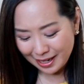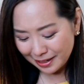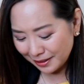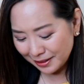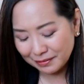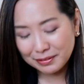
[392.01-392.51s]

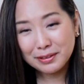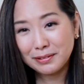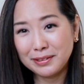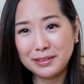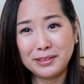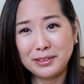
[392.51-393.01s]
You never know
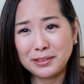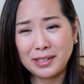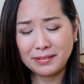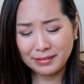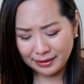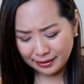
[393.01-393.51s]
until you try
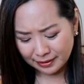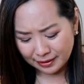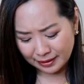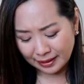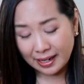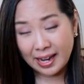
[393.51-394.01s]
everything
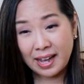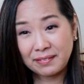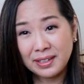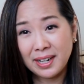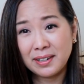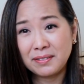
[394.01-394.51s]
on. And I
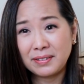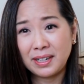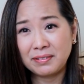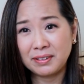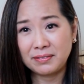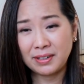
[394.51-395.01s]
haven't had a
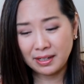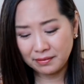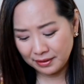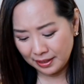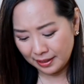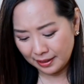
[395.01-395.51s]
5 for 5
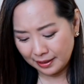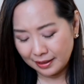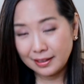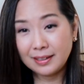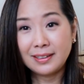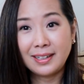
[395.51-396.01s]

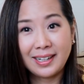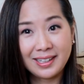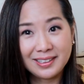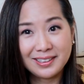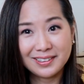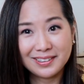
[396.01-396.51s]
in
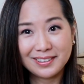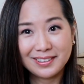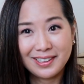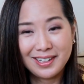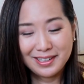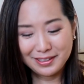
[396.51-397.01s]
ages.
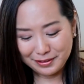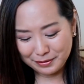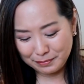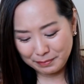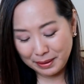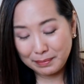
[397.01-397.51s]

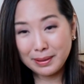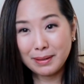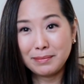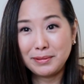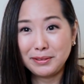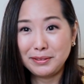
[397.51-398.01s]
So maybe
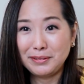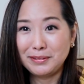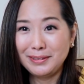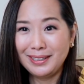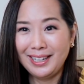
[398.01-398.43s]
I'm due.